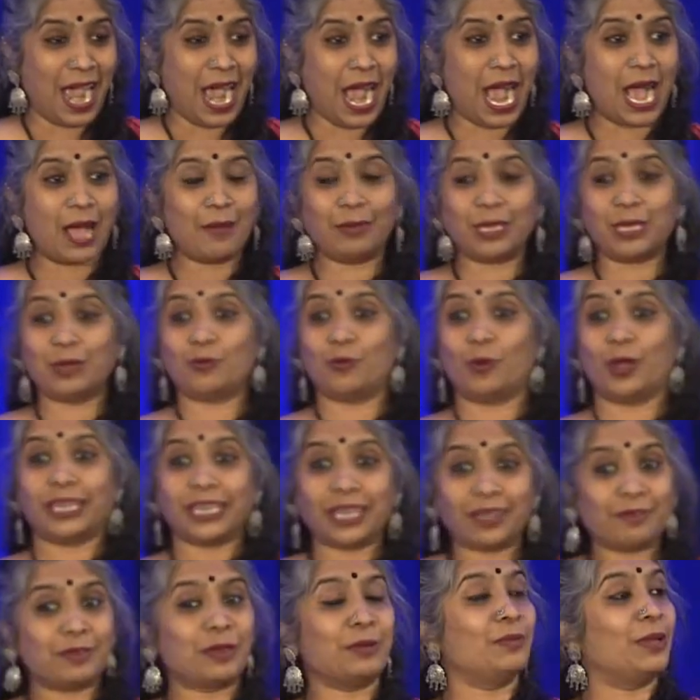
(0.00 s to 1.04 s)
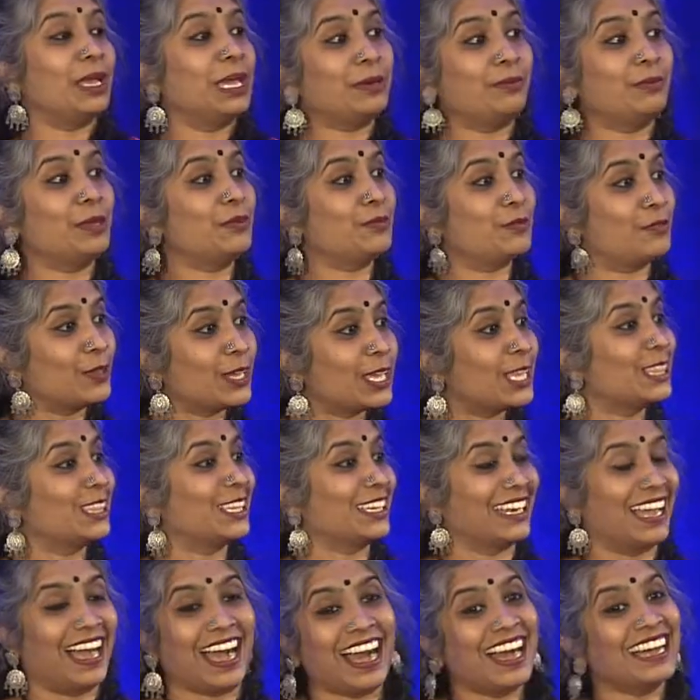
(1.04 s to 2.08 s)
I mean, whatever made me feel
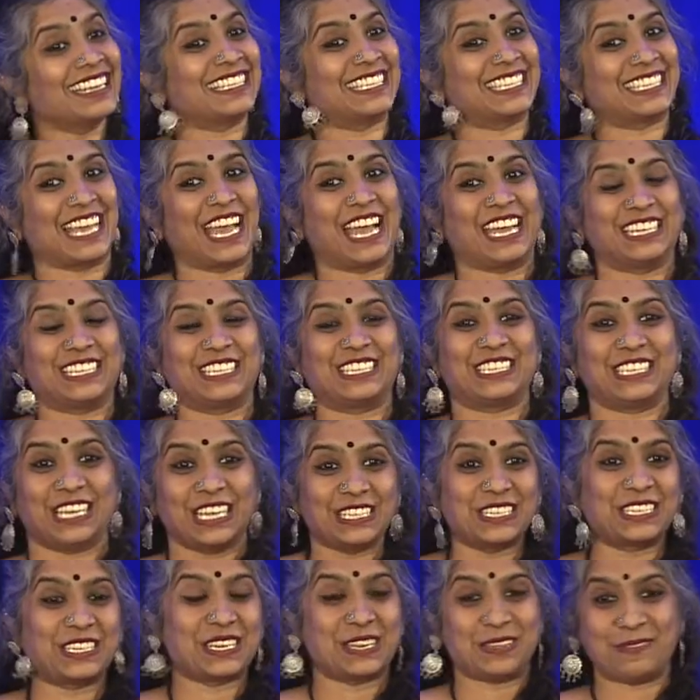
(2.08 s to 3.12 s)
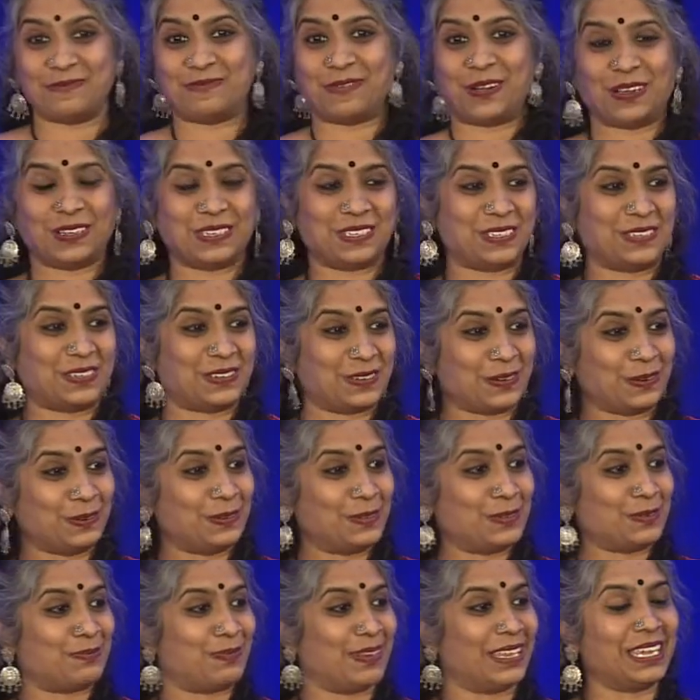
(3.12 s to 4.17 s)
that arts had such an important role
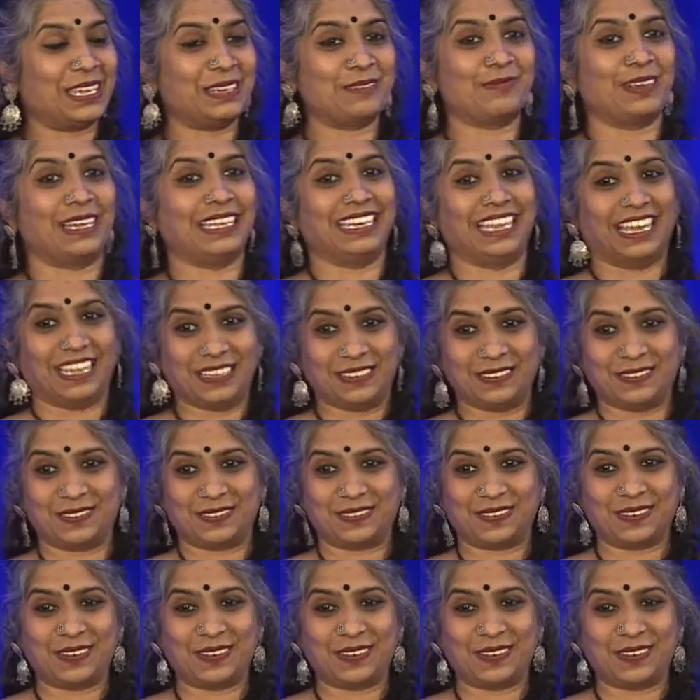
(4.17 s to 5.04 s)
to play in my life.